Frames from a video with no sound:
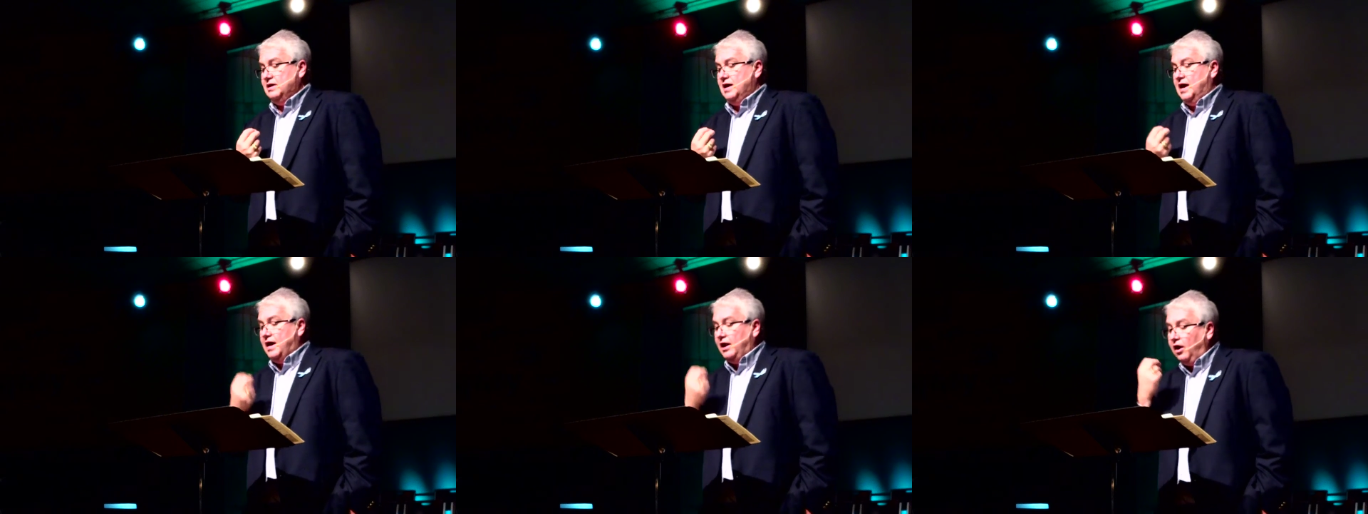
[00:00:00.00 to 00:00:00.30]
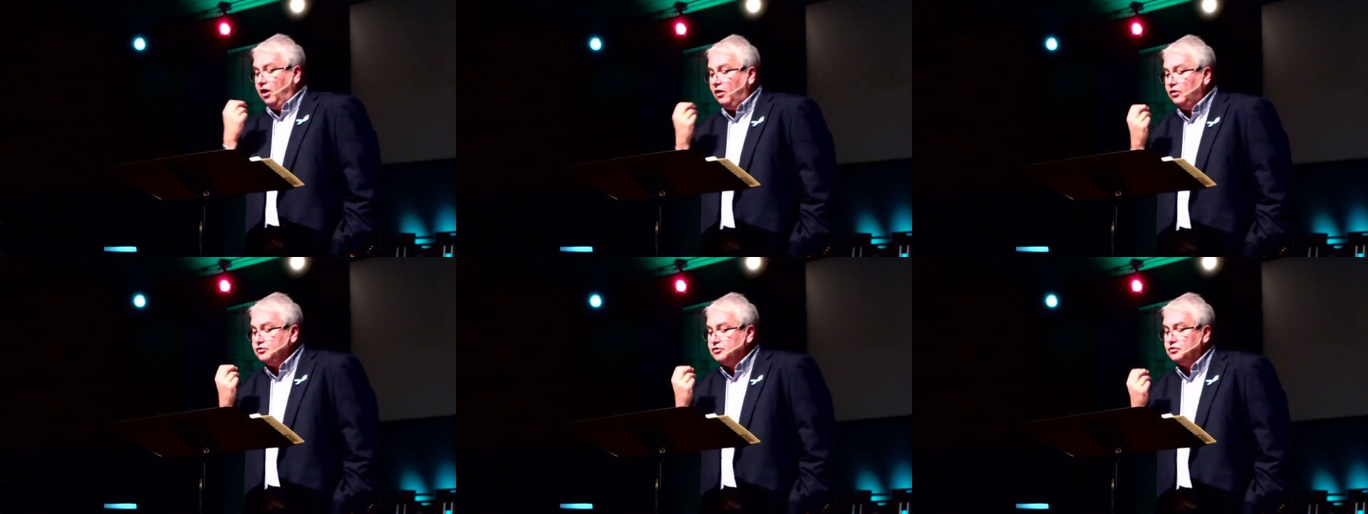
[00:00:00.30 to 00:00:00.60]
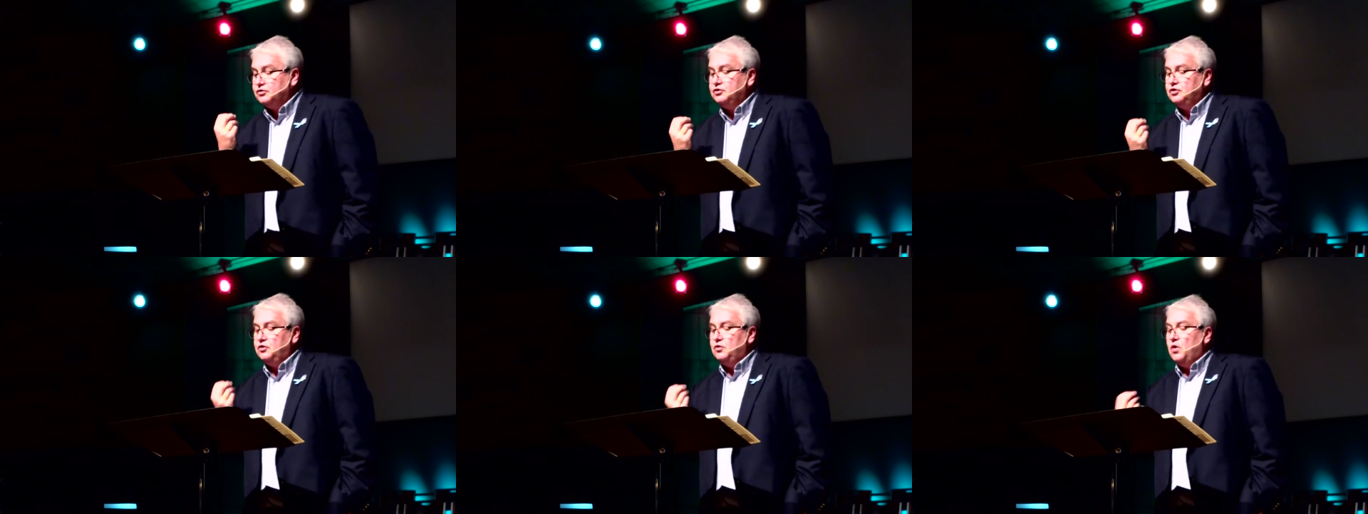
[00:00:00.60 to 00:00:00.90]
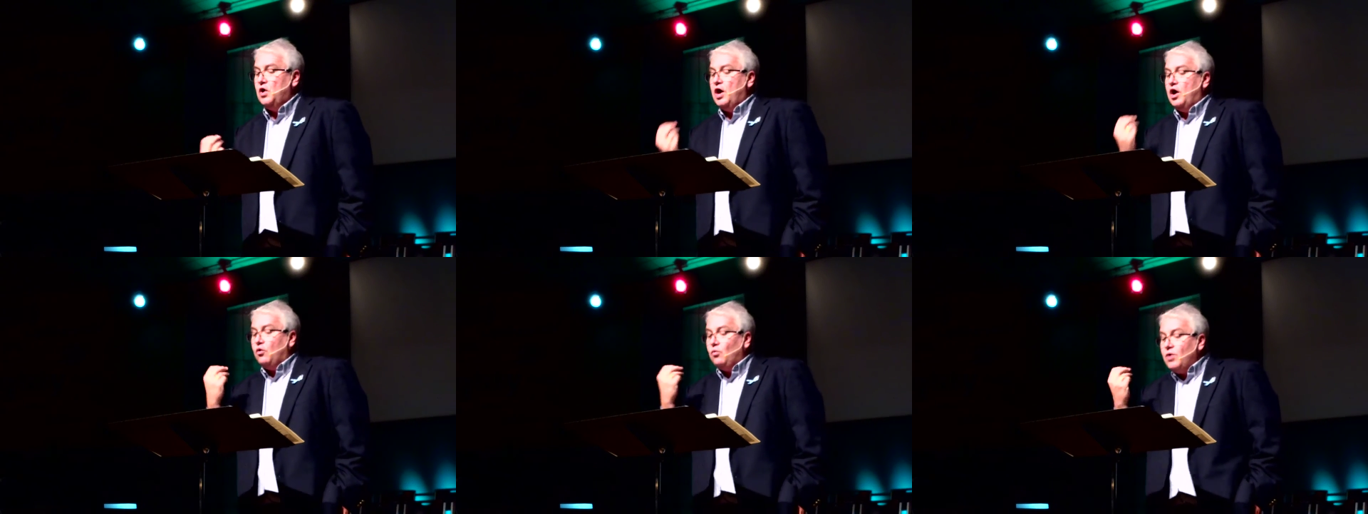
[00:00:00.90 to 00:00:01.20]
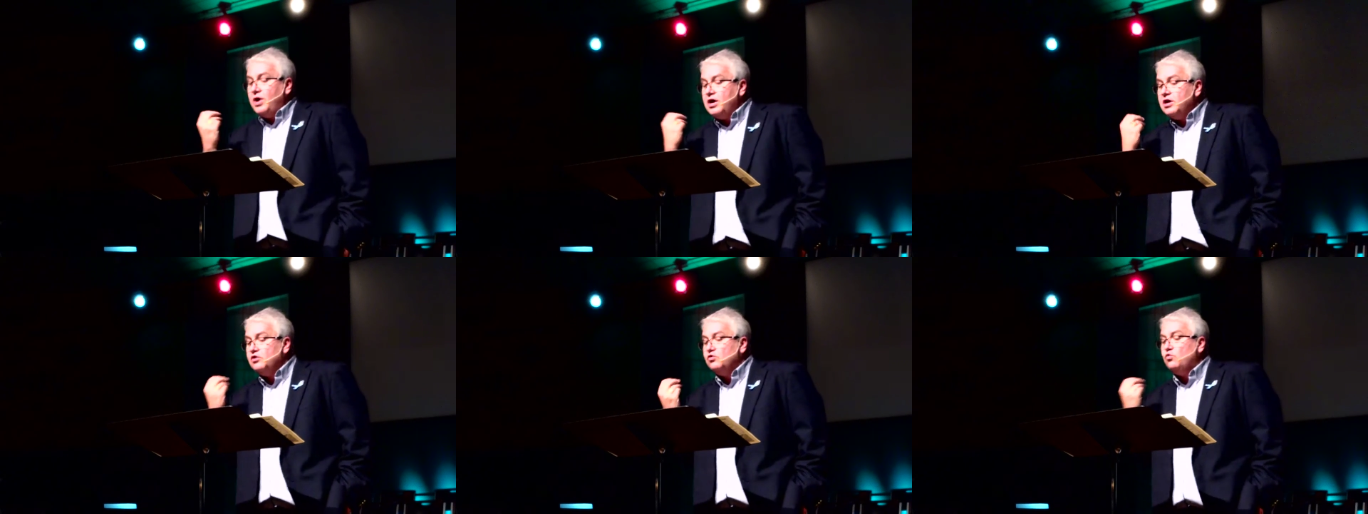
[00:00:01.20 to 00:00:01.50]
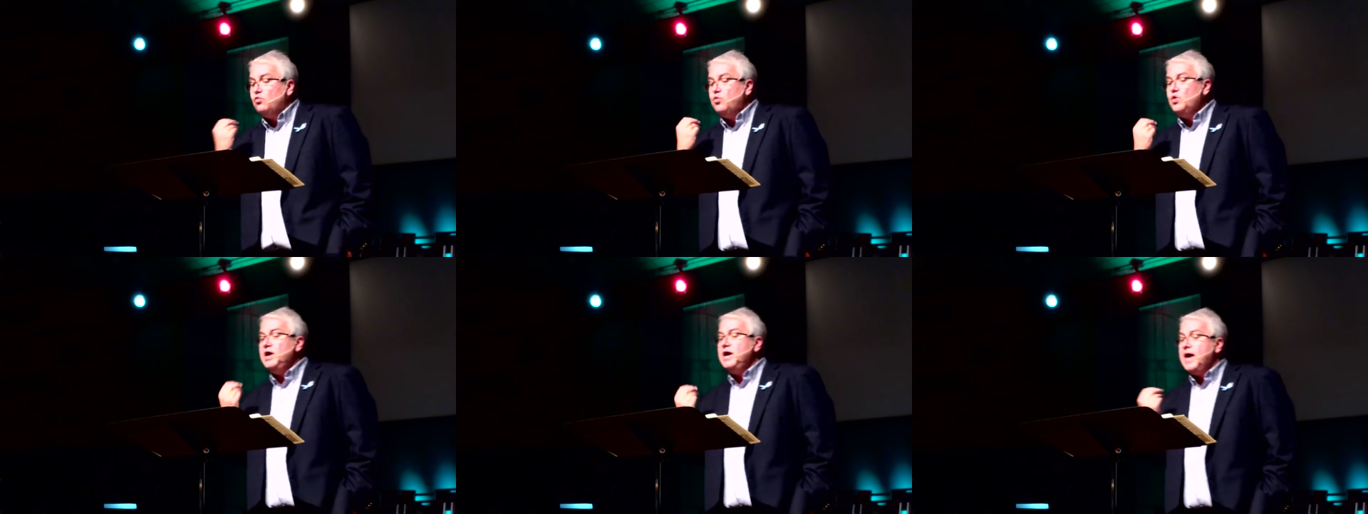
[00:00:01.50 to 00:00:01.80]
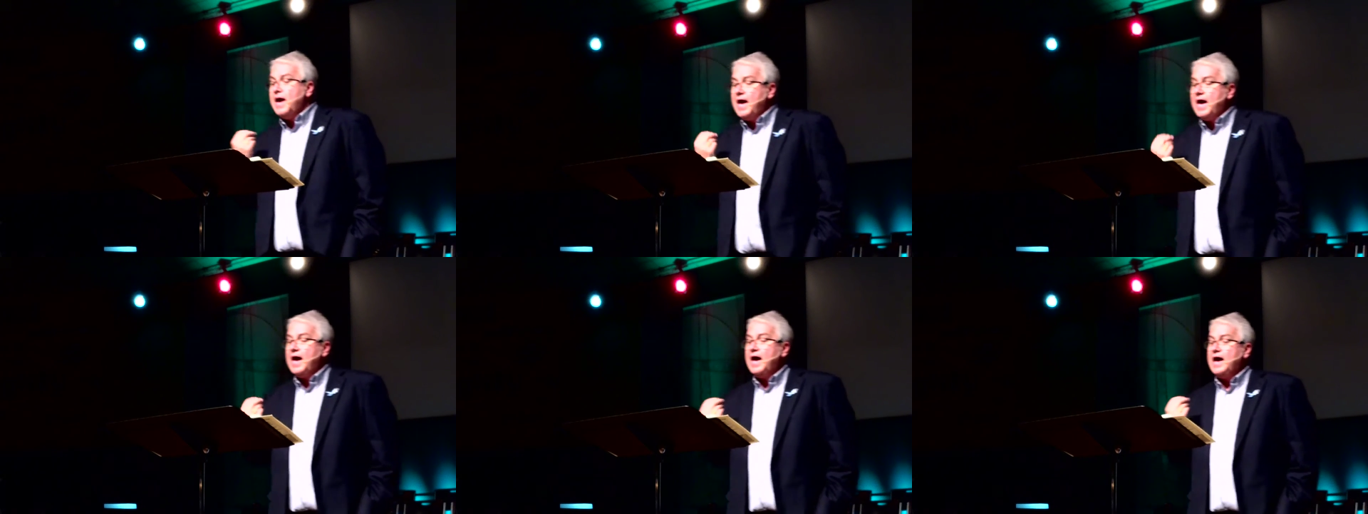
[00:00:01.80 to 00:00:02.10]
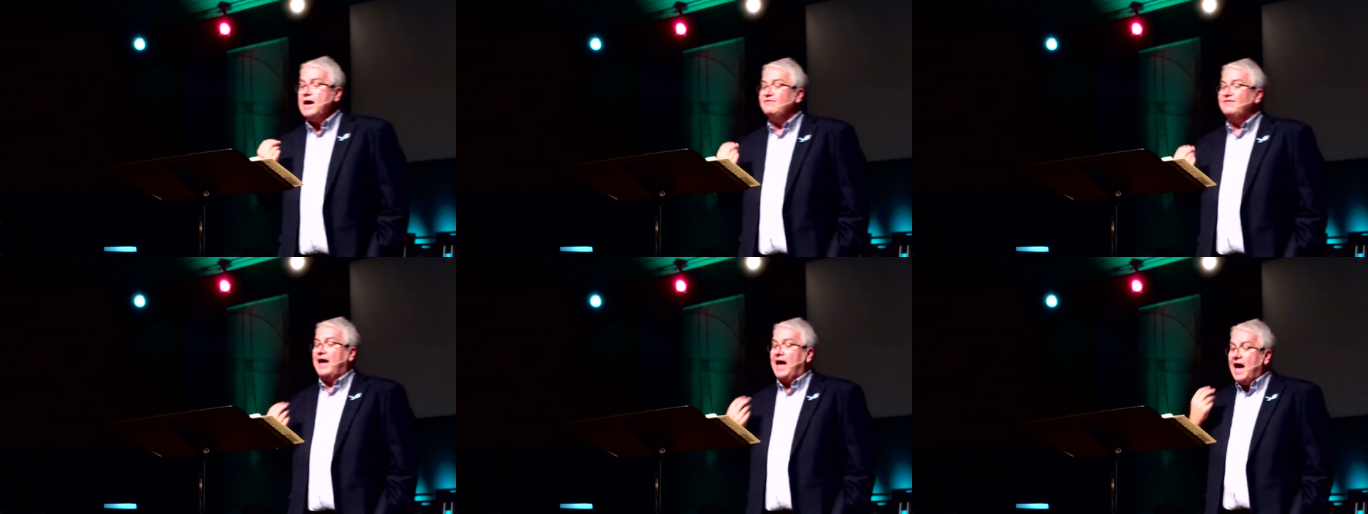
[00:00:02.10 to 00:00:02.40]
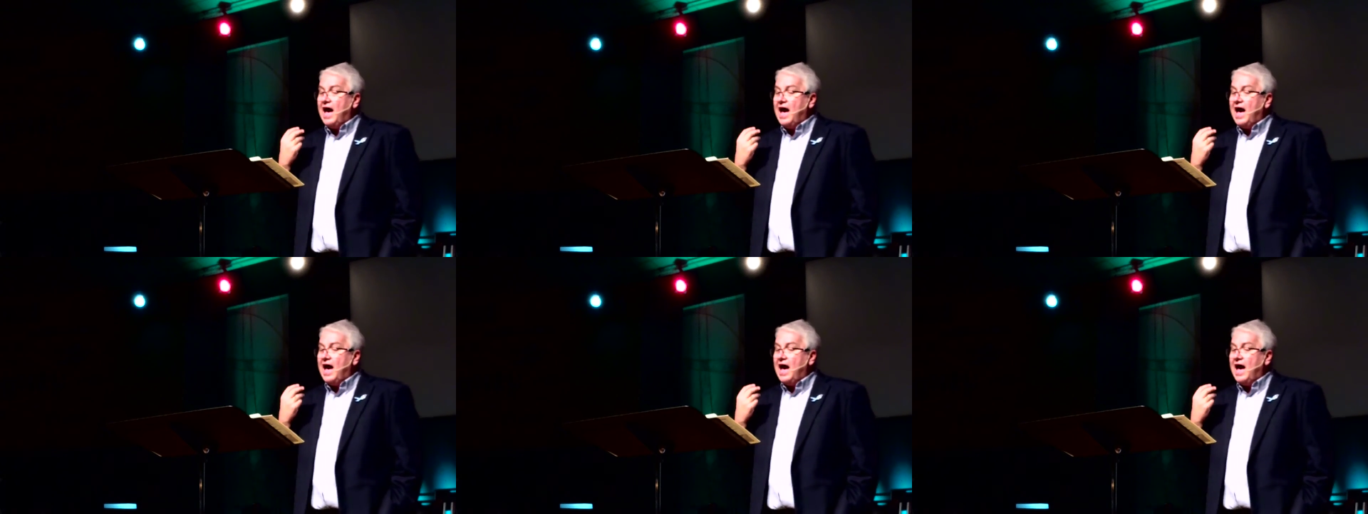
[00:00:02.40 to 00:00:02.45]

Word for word: And also, too, where do we have